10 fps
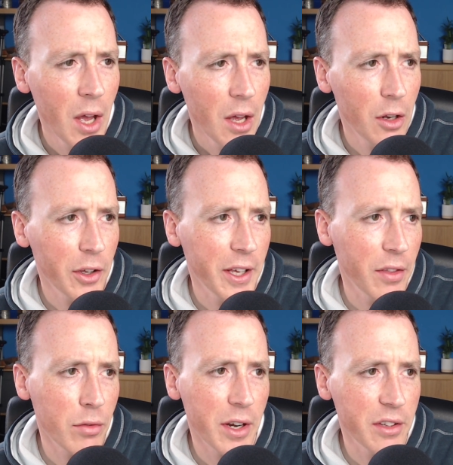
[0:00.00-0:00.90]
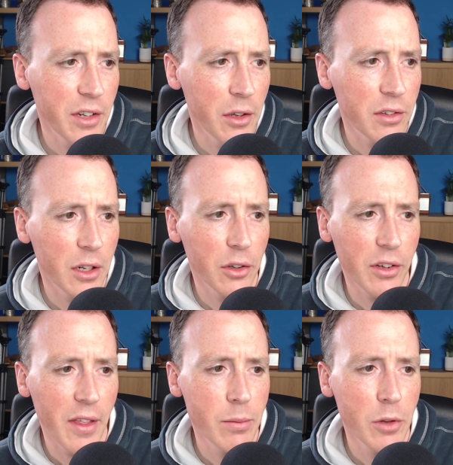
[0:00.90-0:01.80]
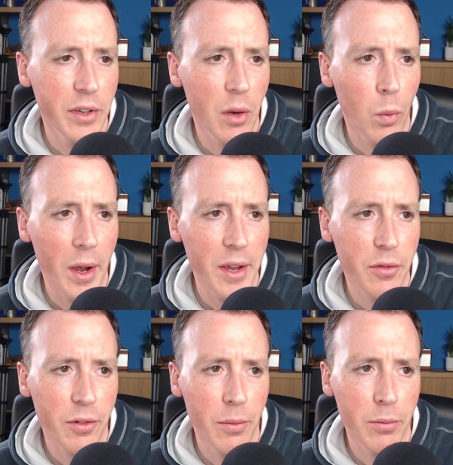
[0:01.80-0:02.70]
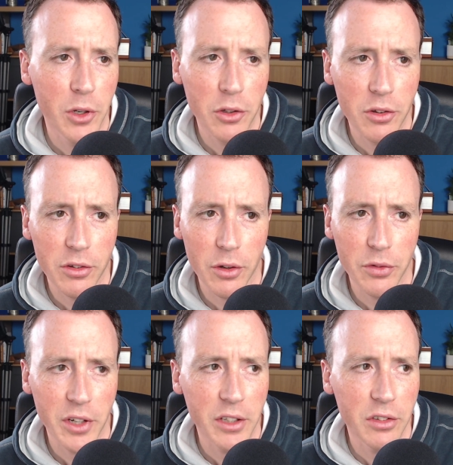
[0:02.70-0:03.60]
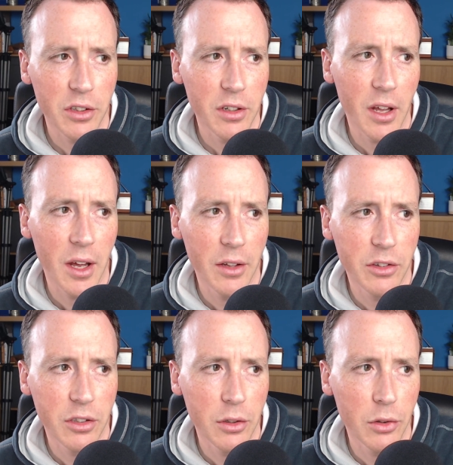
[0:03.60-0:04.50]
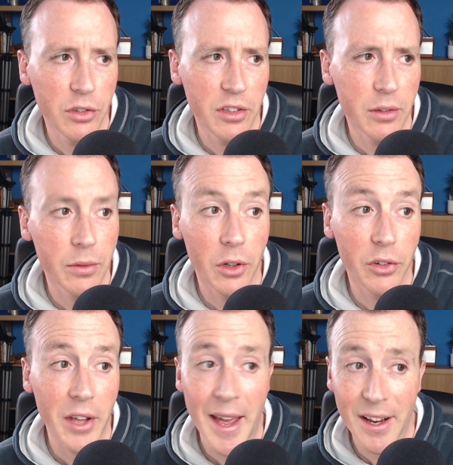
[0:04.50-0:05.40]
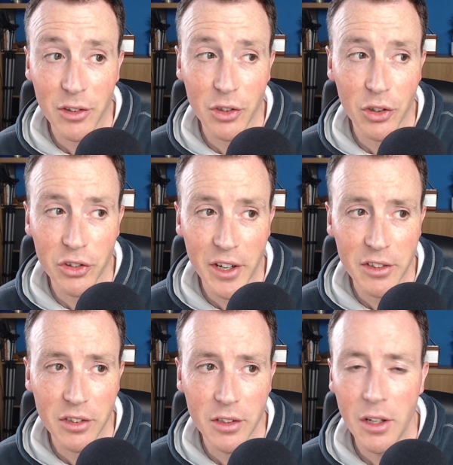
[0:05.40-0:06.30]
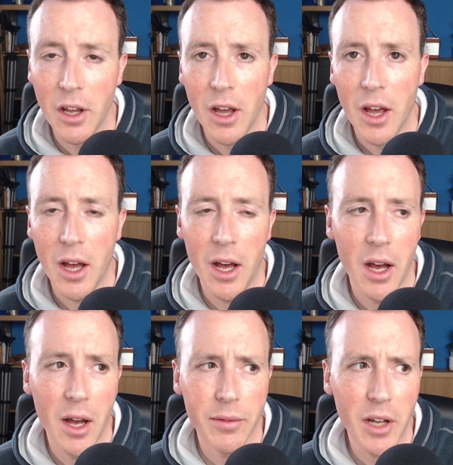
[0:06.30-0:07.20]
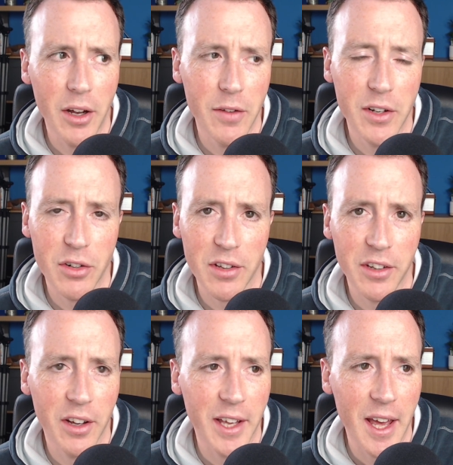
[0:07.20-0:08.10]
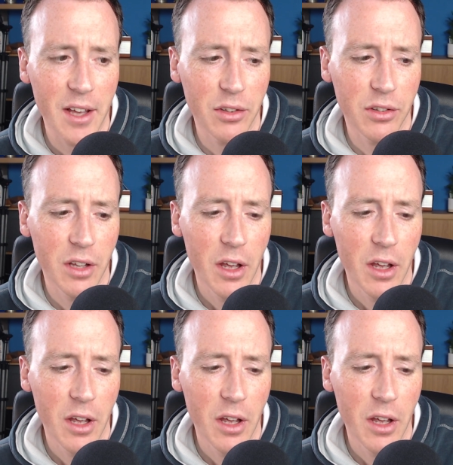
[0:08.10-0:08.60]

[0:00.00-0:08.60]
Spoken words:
Looking at the release notes, it looks like they're moving away from Newtonsoft JSON to system.text.json. Kind of interesting, I guess.